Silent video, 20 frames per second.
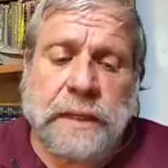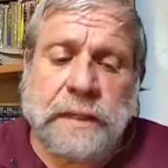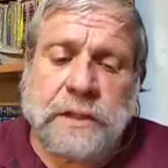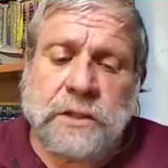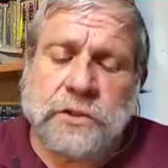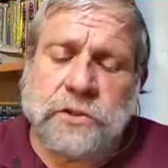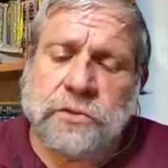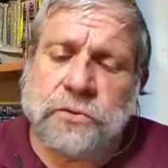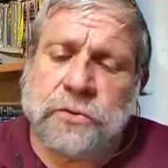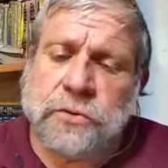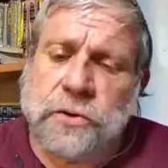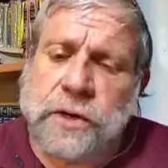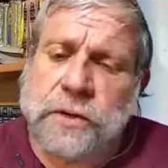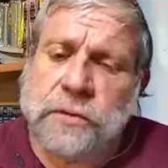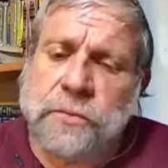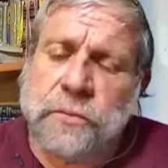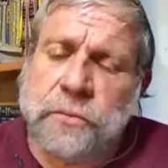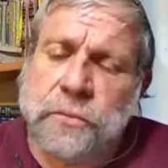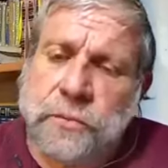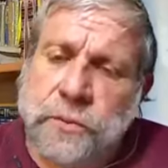We
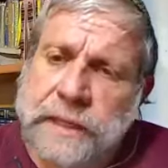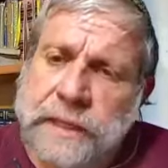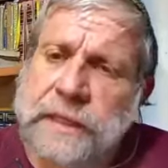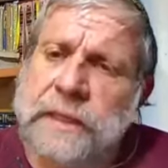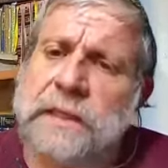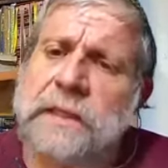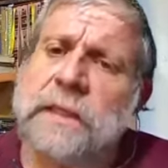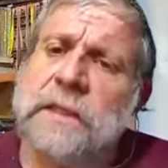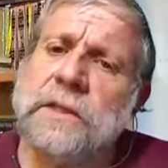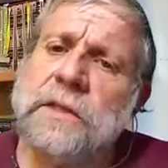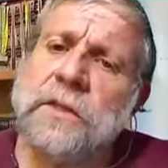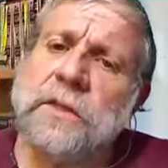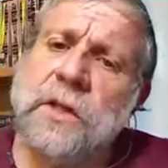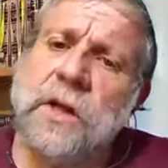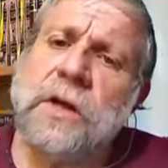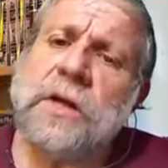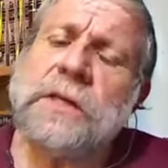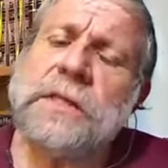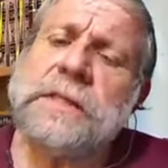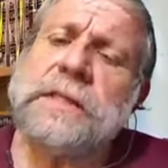destroyed real,
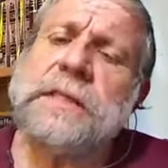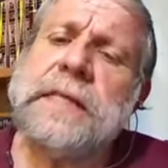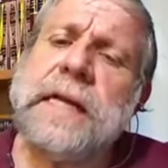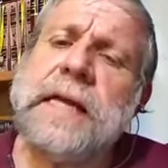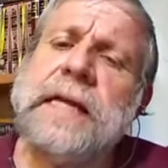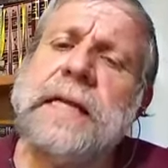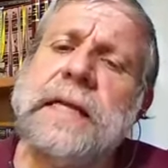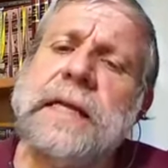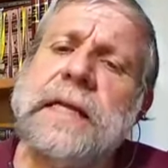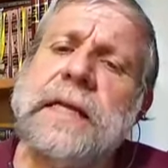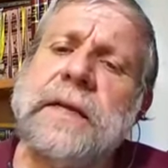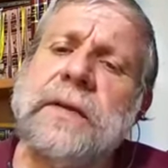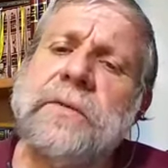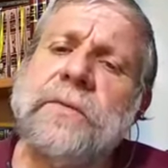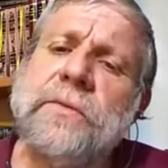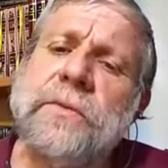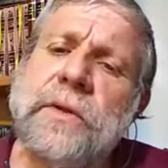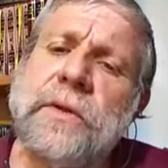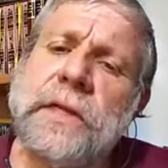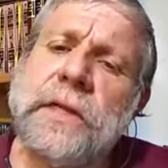long
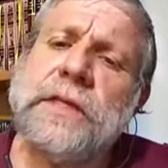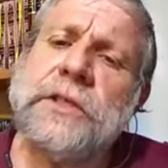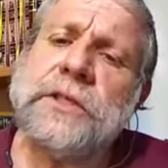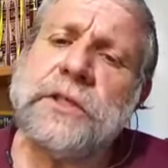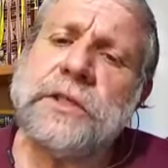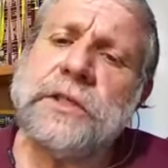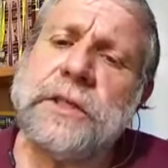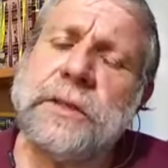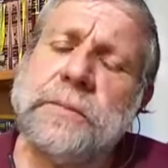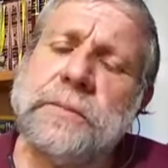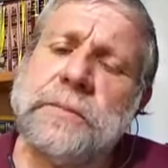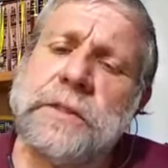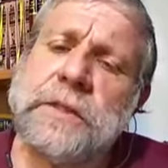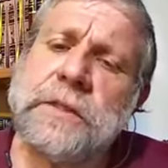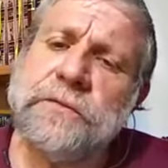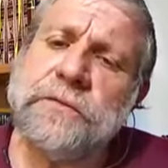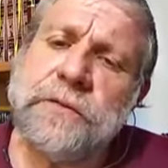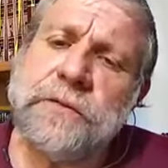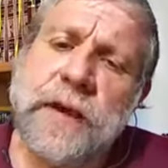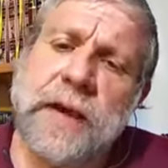standing
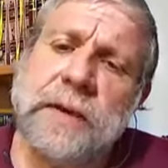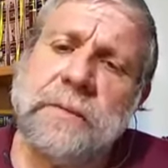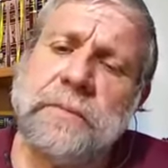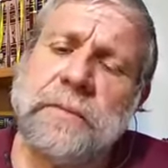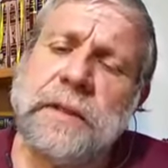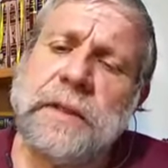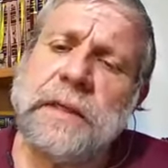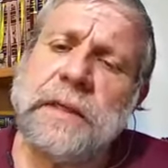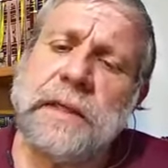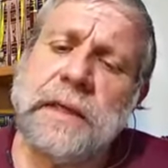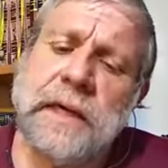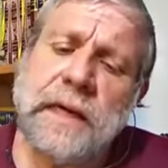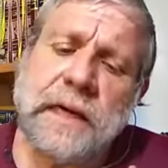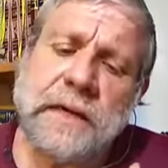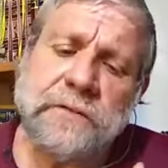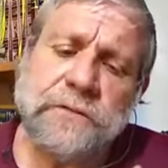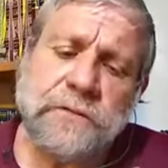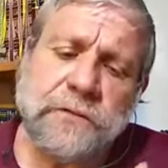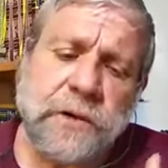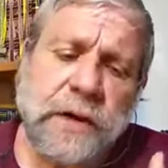relationships in family
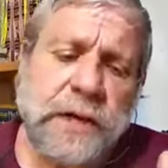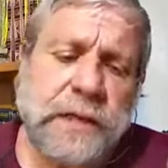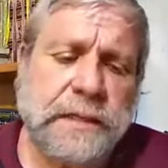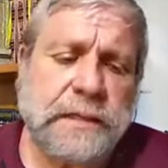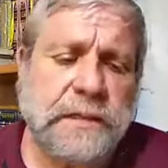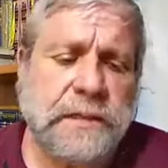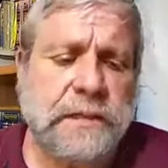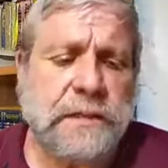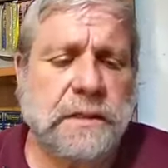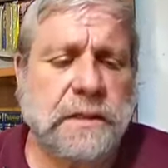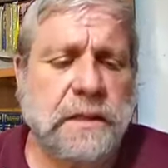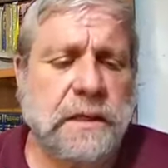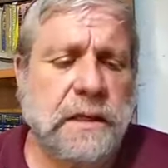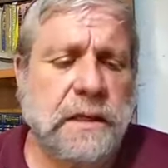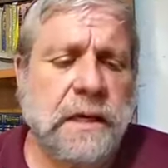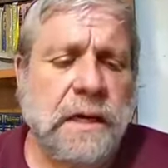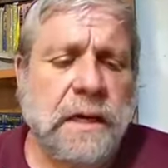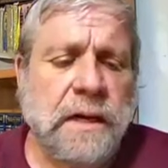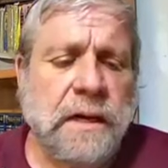and friends